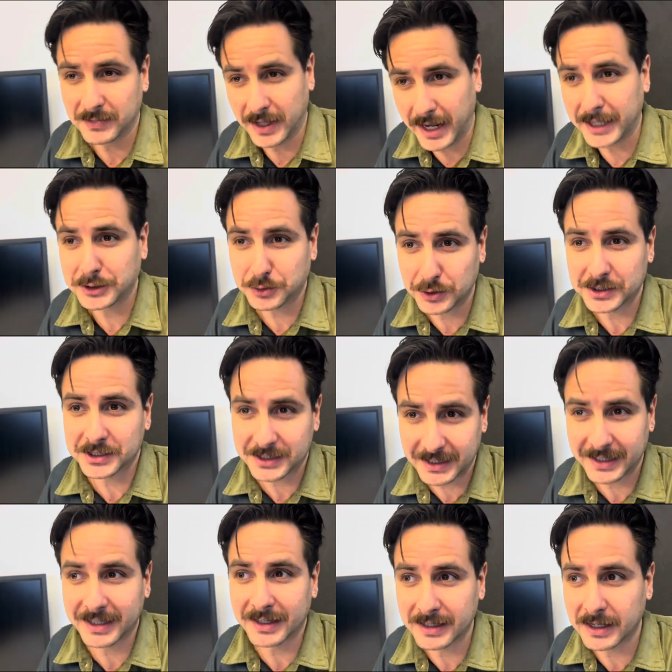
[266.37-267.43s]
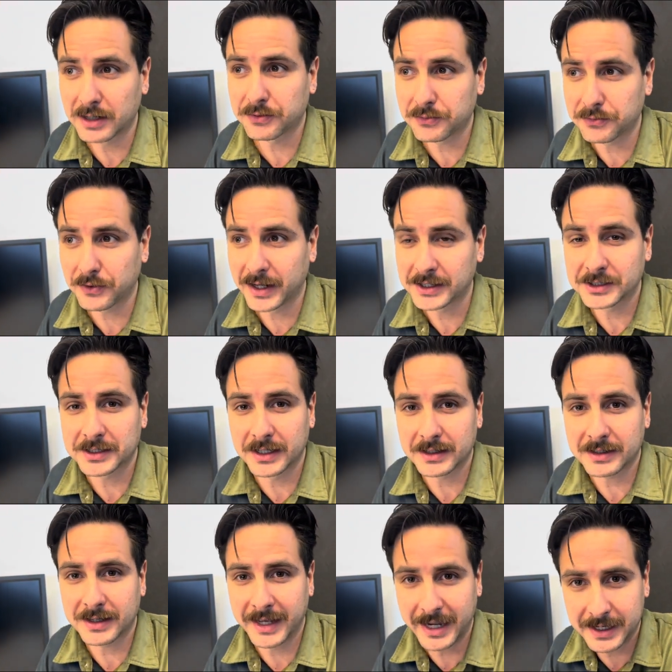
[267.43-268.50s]
interestingly enough, is the
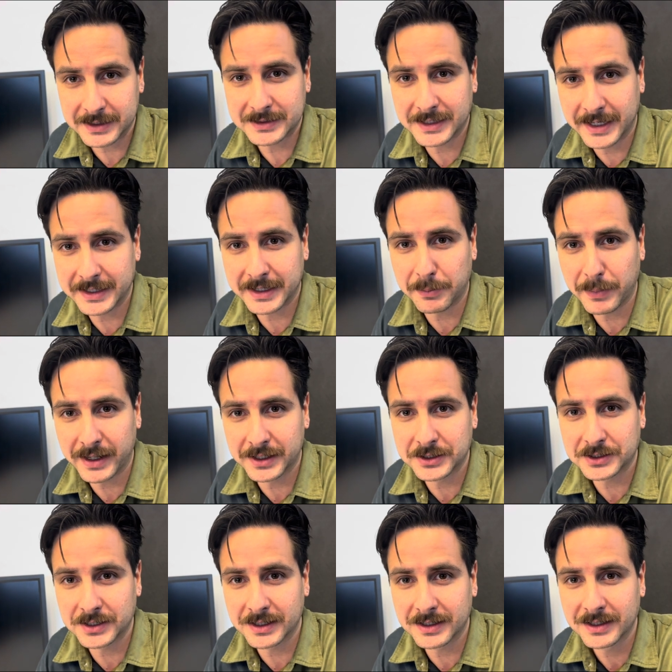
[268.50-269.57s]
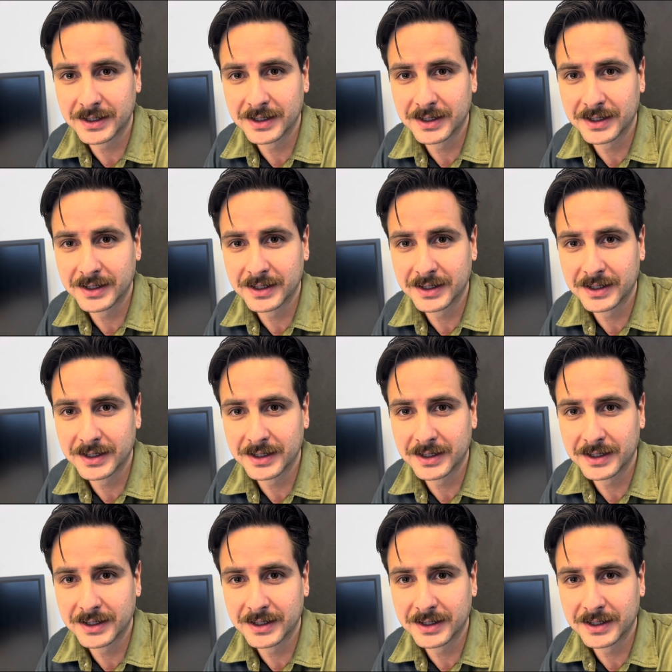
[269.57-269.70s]
caretaker manager